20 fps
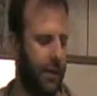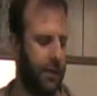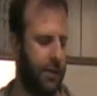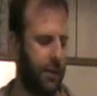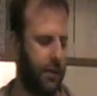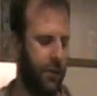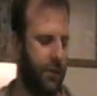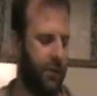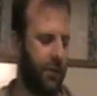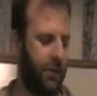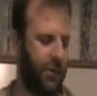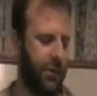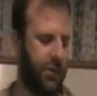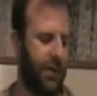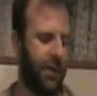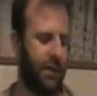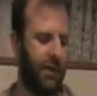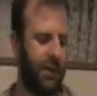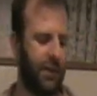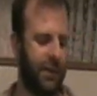So, dorche
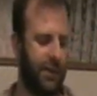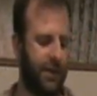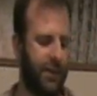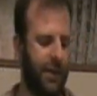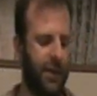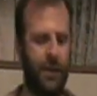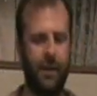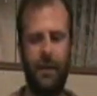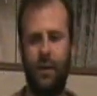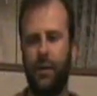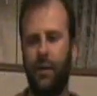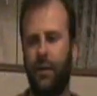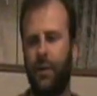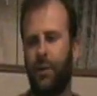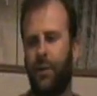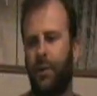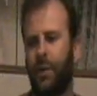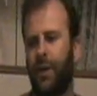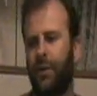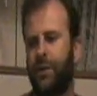is he said,
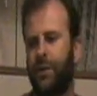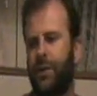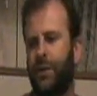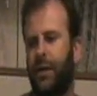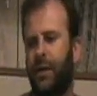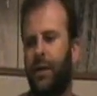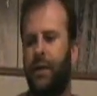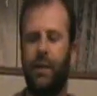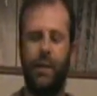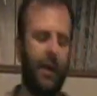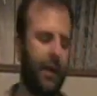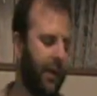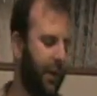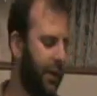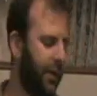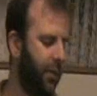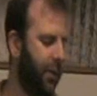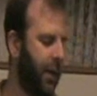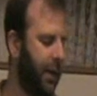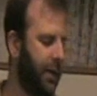gorevshe, that
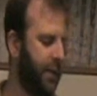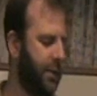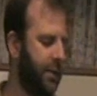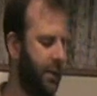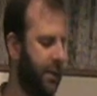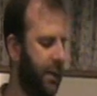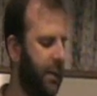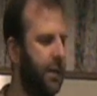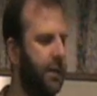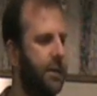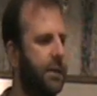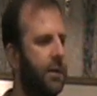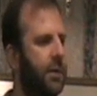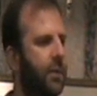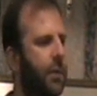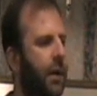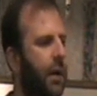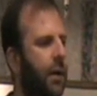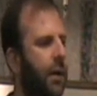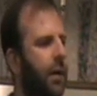he was,
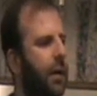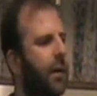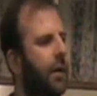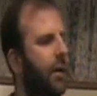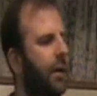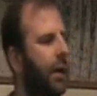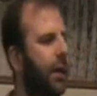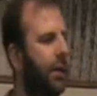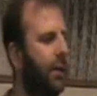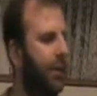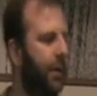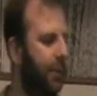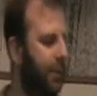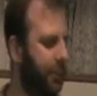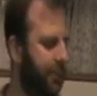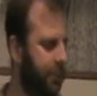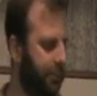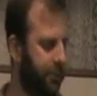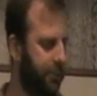Sawalya, at home.